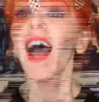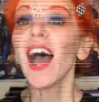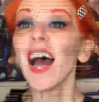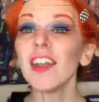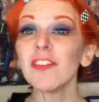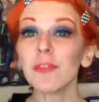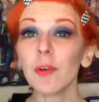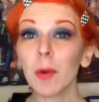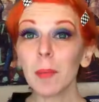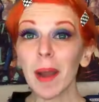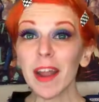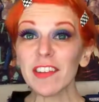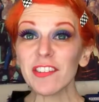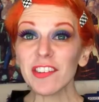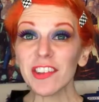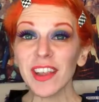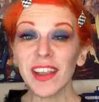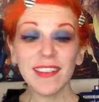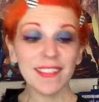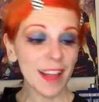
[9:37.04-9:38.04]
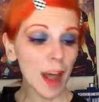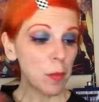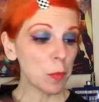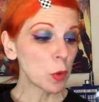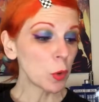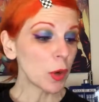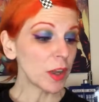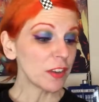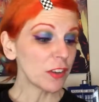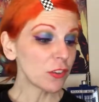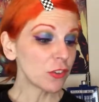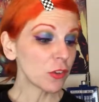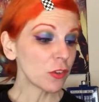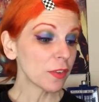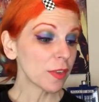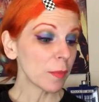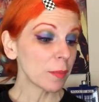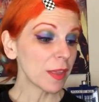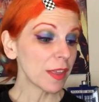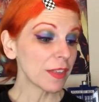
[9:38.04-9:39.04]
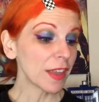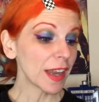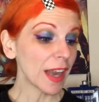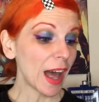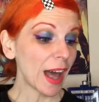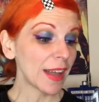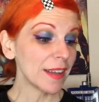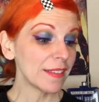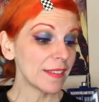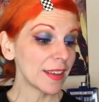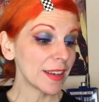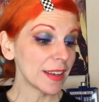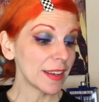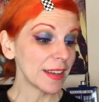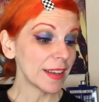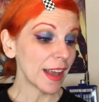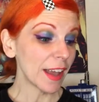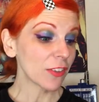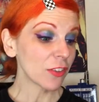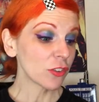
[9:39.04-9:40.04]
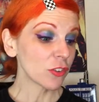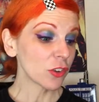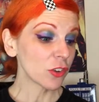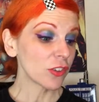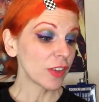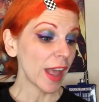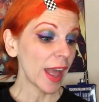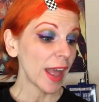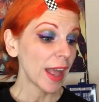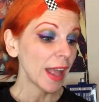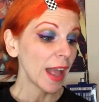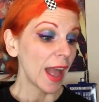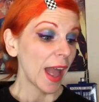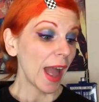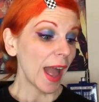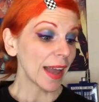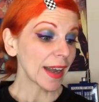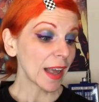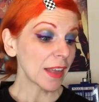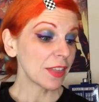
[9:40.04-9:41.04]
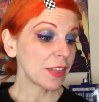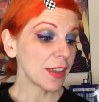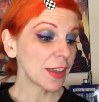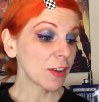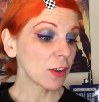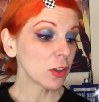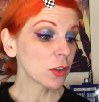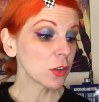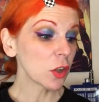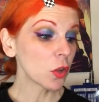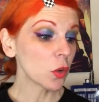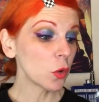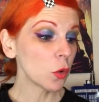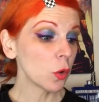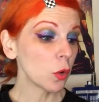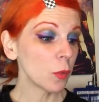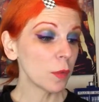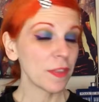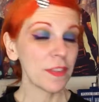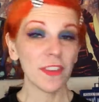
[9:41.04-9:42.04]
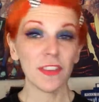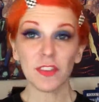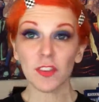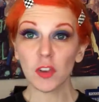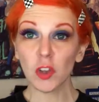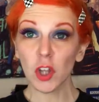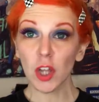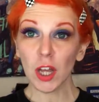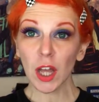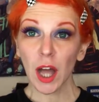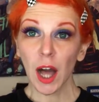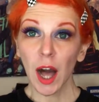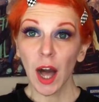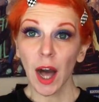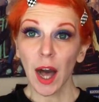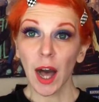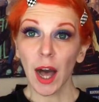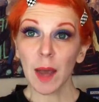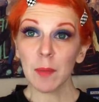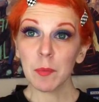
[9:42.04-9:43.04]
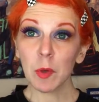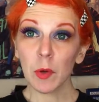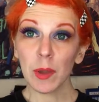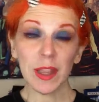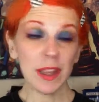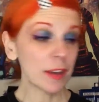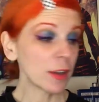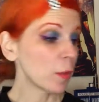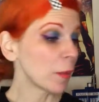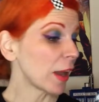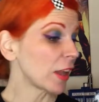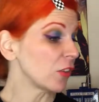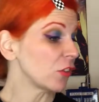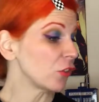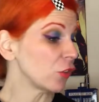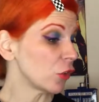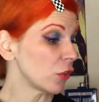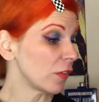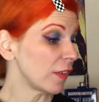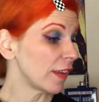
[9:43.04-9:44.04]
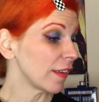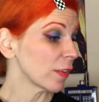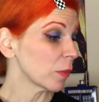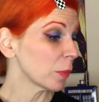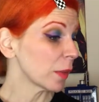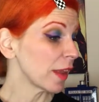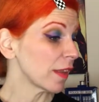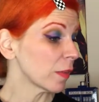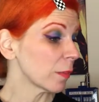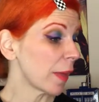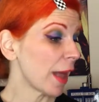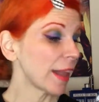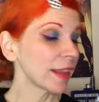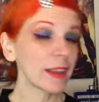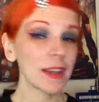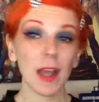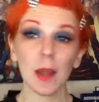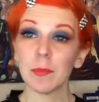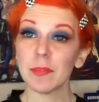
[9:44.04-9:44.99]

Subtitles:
And for my cheeks, I'm going to do something that I did yesterday, and I think it'll look cool with this look. I'm going into my Juvia's Place palette.